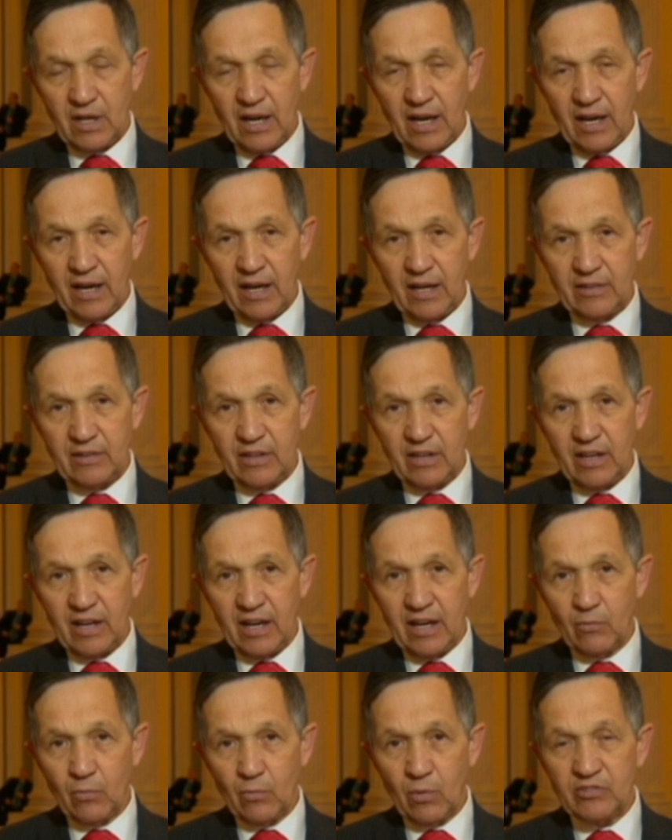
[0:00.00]

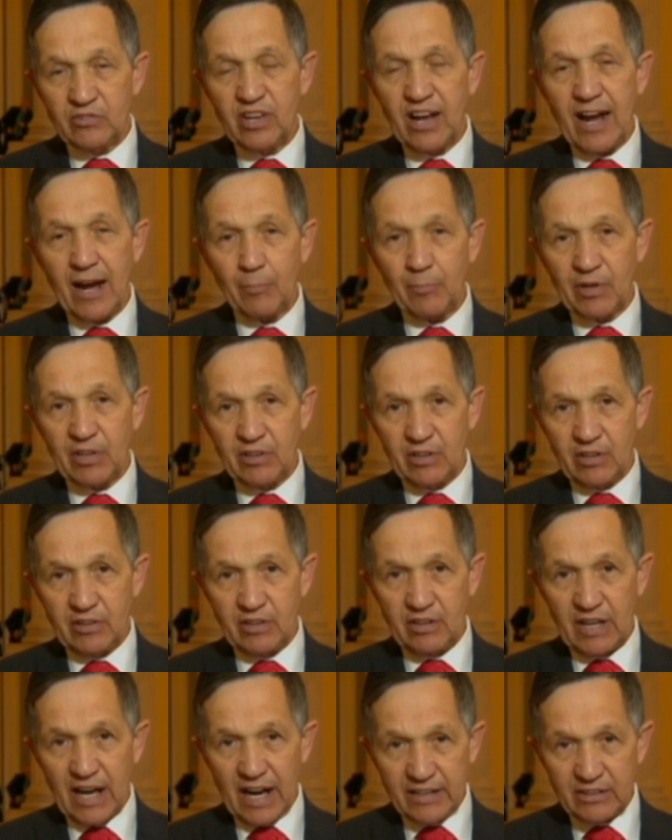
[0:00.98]
And what's happened in the
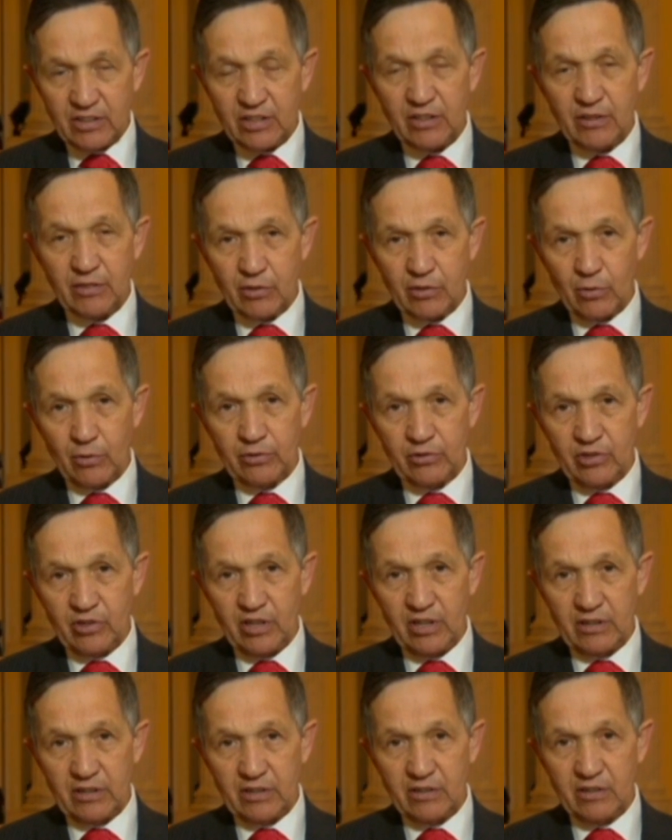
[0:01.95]

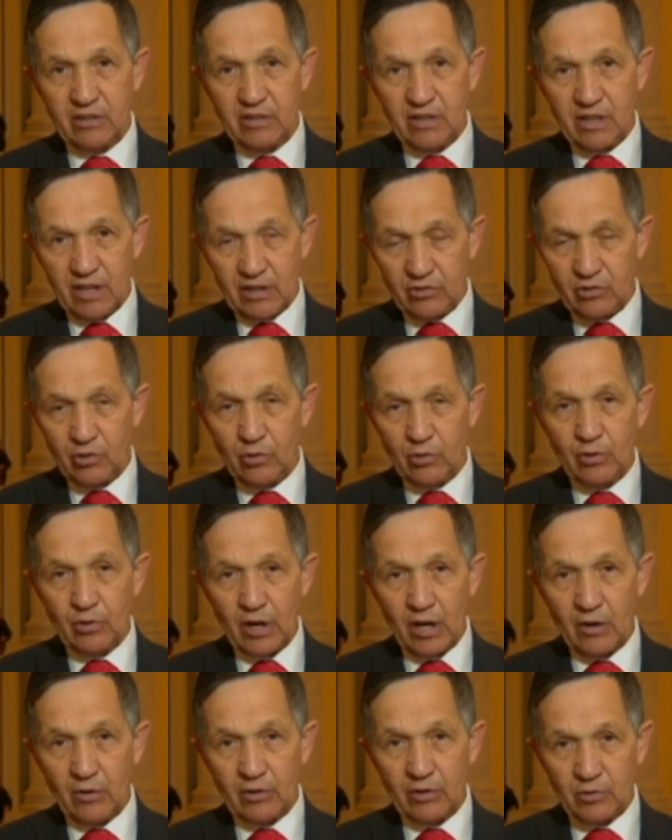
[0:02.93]
1913, as you
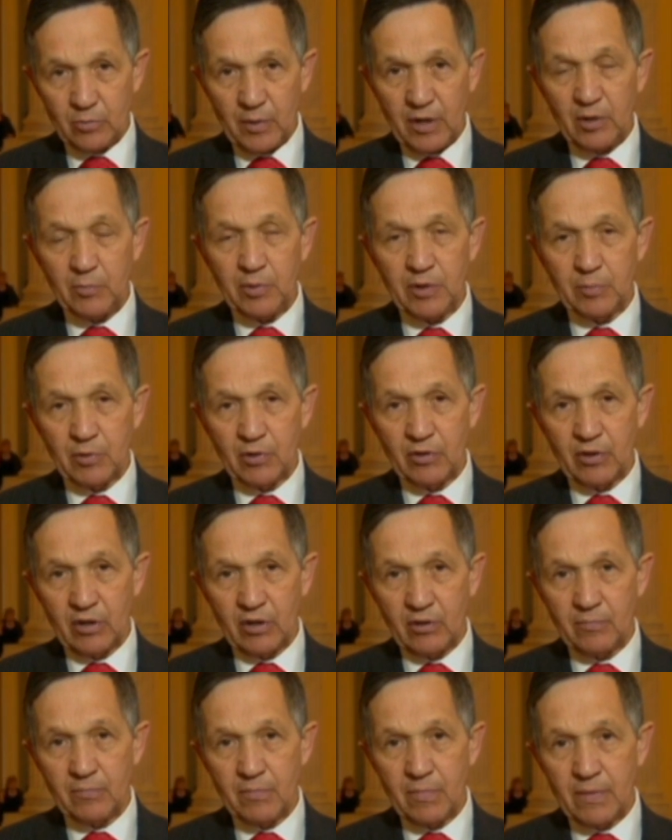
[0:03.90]
know, and as many people
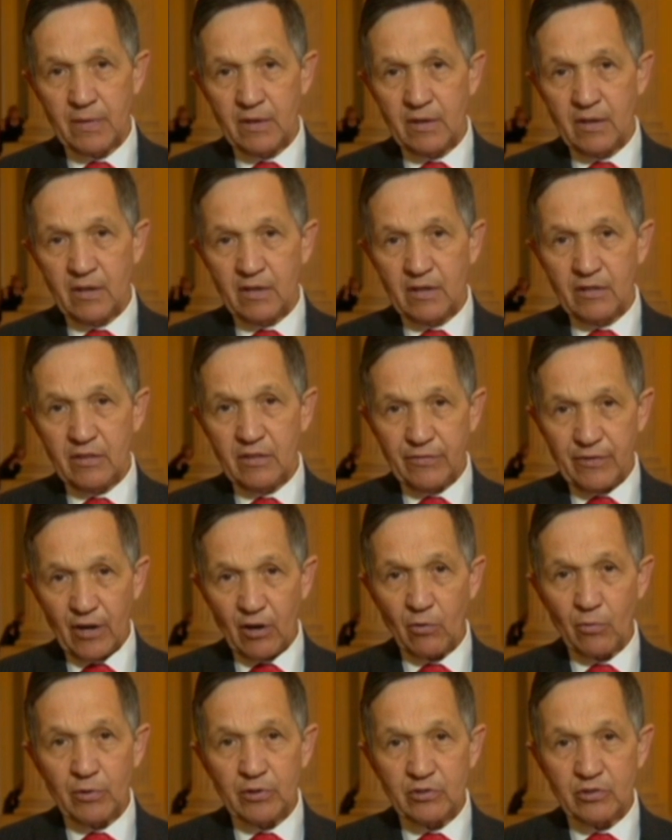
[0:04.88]
know, the
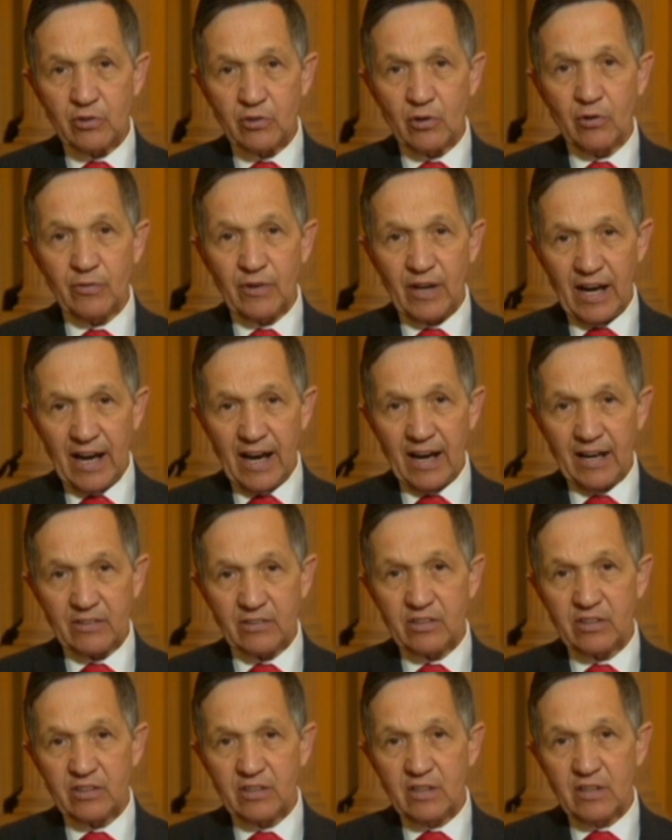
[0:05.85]
Federal Reserve
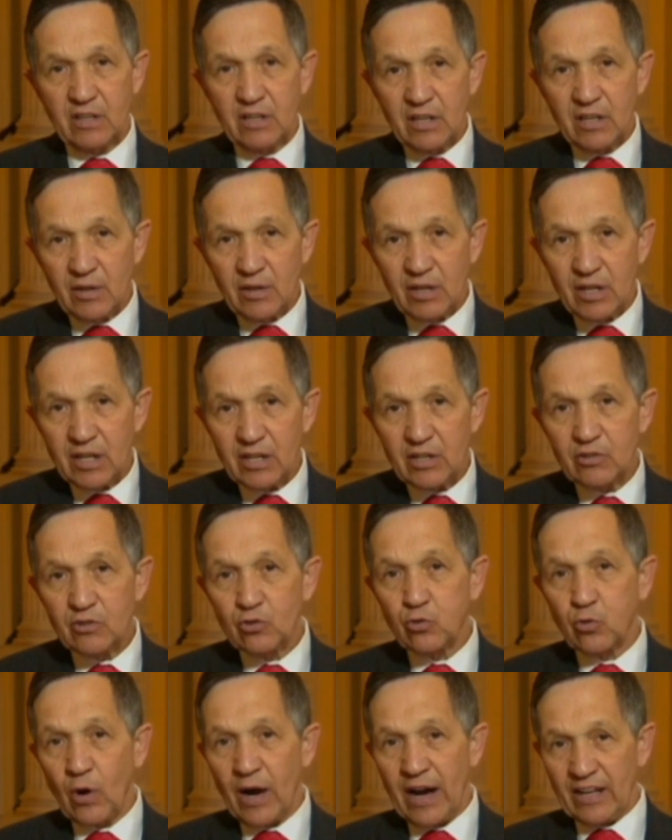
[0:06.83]
Act
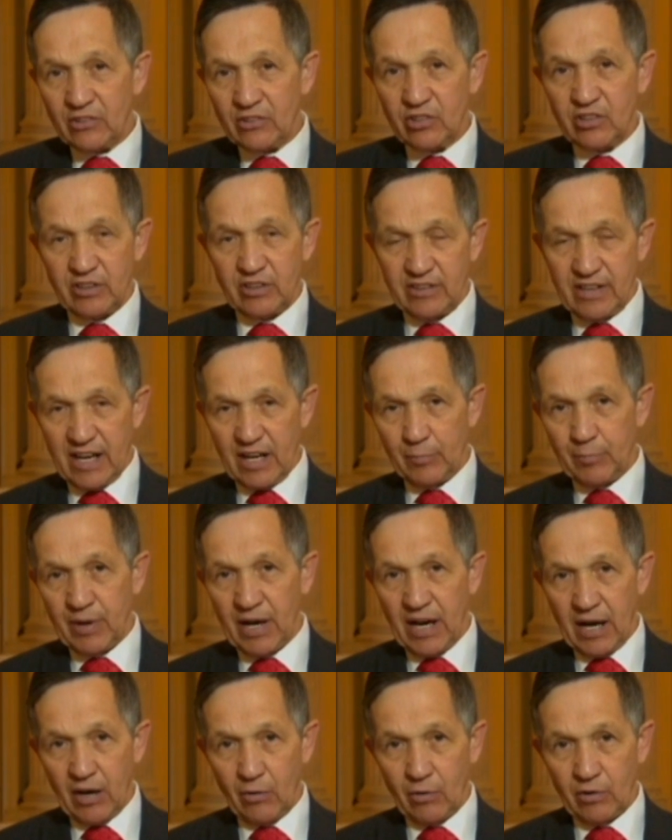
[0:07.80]
transited that
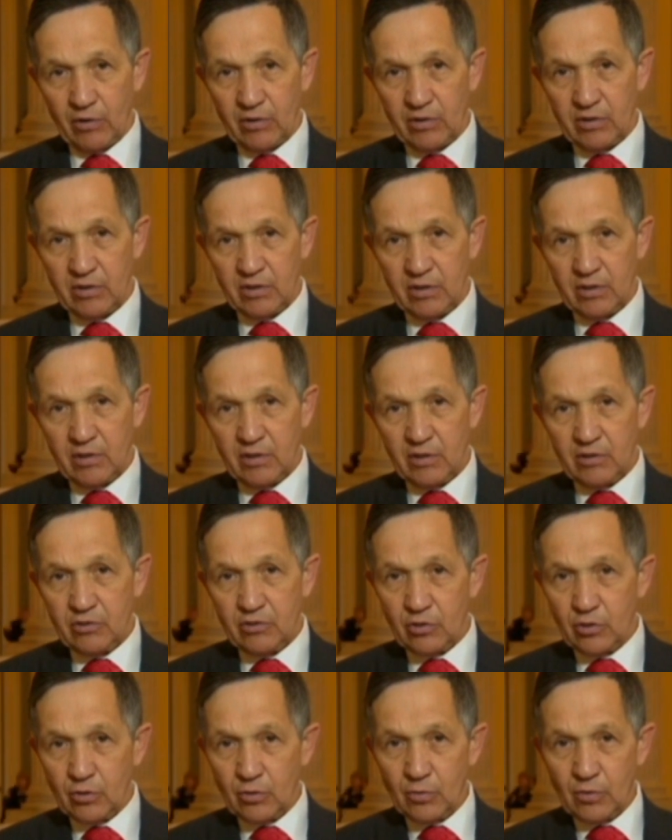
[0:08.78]
power
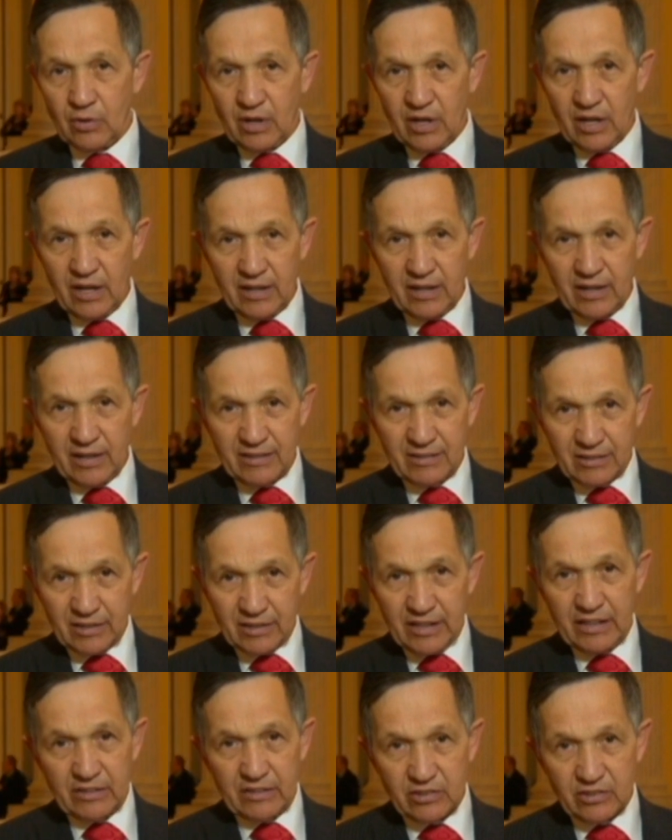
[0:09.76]
to an
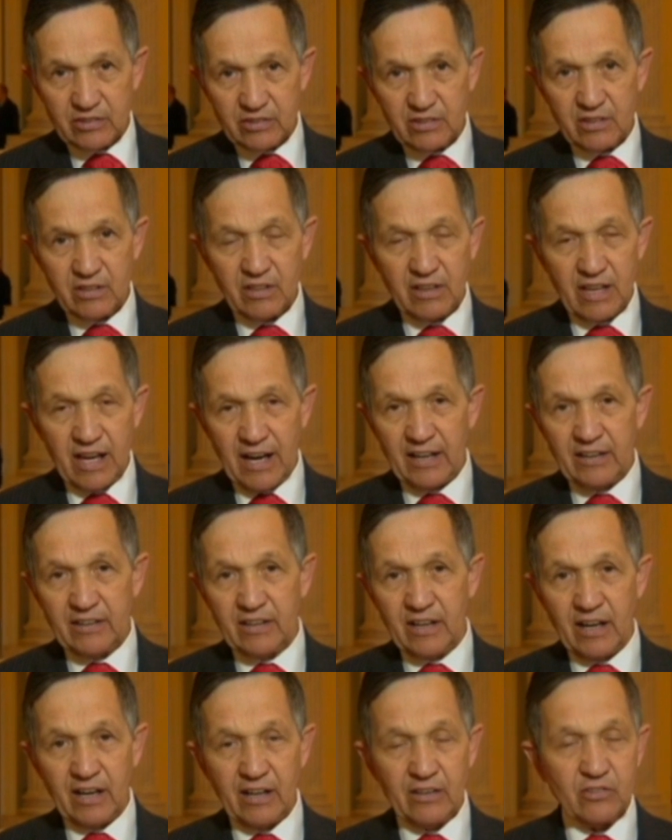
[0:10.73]
elite that
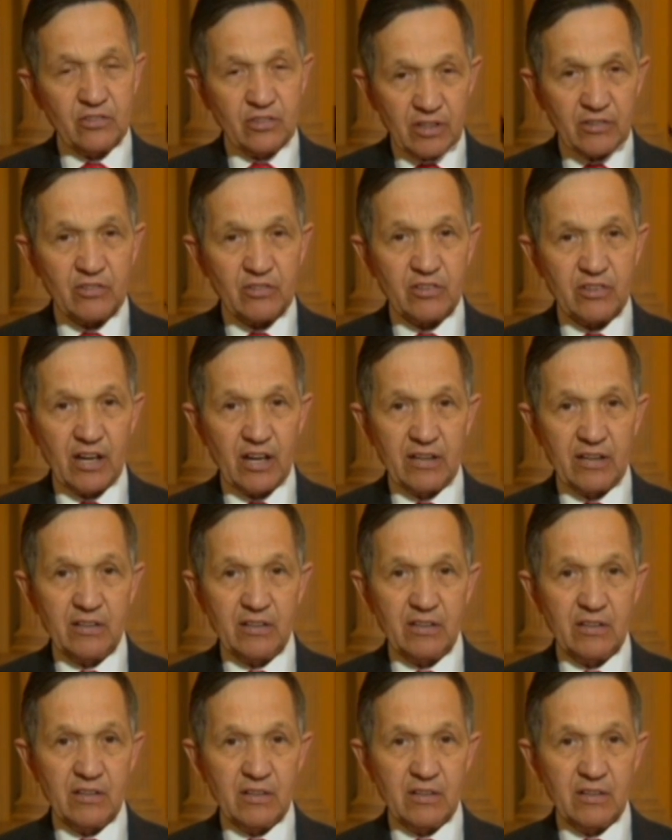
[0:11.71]
has since then